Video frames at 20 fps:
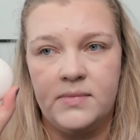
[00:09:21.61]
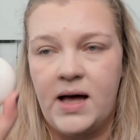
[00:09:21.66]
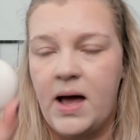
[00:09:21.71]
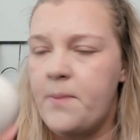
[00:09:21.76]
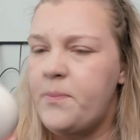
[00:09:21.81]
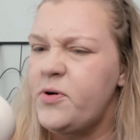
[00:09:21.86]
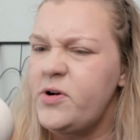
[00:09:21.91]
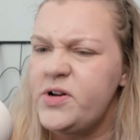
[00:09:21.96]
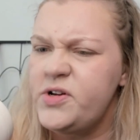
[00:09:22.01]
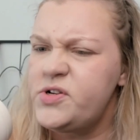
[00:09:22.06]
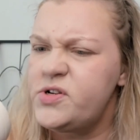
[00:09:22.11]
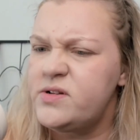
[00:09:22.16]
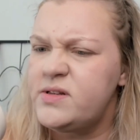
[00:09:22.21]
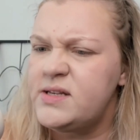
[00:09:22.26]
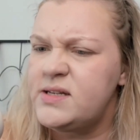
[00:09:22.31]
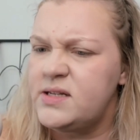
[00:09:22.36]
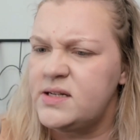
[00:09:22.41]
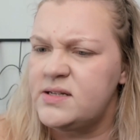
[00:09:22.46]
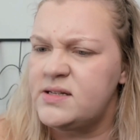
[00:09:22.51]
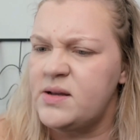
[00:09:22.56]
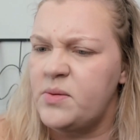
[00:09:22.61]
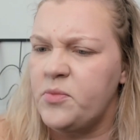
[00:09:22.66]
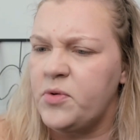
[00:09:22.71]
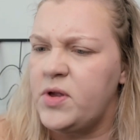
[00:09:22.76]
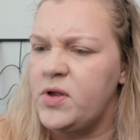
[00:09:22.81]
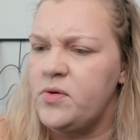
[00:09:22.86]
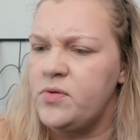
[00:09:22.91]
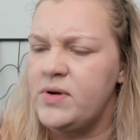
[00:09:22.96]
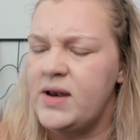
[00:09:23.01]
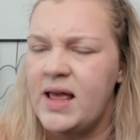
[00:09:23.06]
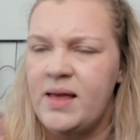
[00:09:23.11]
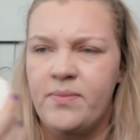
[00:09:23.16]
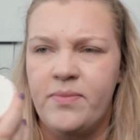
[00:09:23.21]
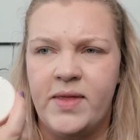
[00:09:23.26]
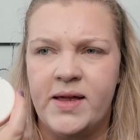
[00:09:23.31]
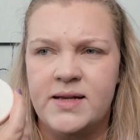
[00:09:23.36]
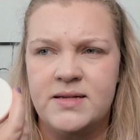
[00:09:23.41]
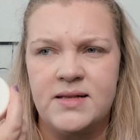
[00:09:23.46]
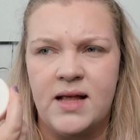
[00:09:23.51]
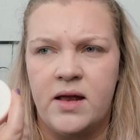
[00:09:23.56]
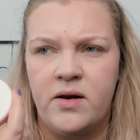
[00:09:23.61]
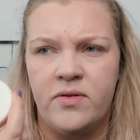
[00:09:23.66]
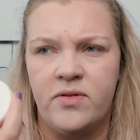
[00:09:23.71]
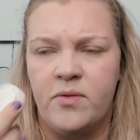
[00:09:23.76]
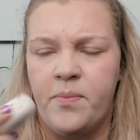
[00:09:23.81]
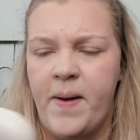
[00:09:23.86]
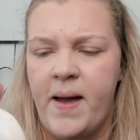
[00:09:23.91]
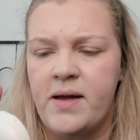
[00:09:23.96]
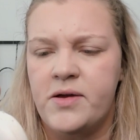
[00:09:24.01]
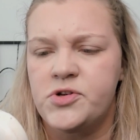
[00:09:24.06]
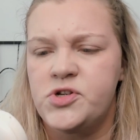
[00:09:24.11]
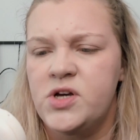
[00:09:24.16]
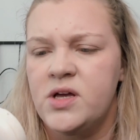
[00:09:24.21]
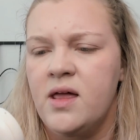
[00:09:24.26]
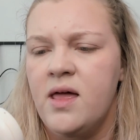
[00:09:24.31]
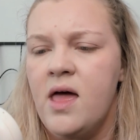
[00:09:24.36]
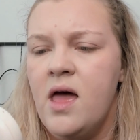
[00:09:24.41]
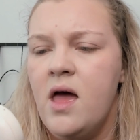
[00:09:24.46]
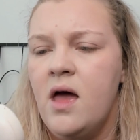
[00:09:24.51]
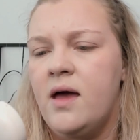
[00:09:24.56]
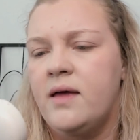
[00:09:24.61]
I'm pretty sure this is some cute name that is not on the packaging.